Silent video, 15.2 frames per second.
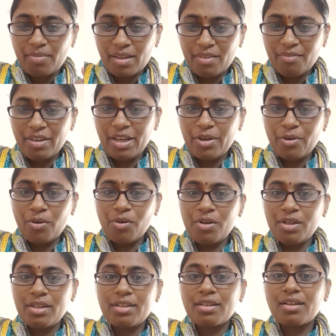we
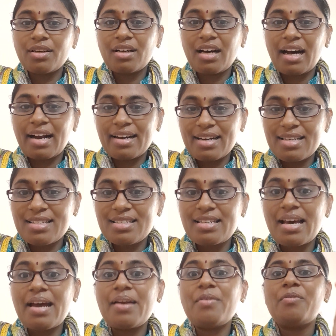don't
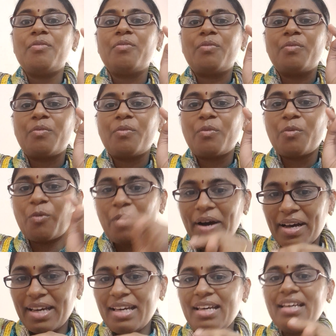understand
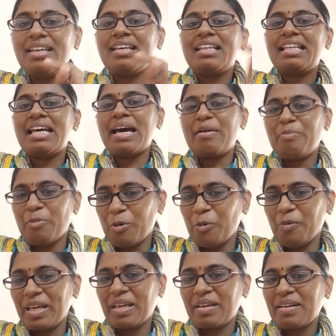why they are
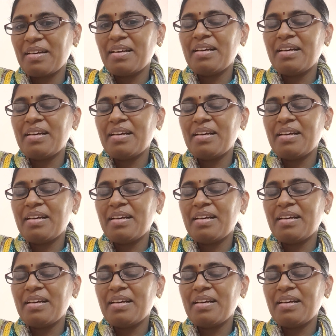moving,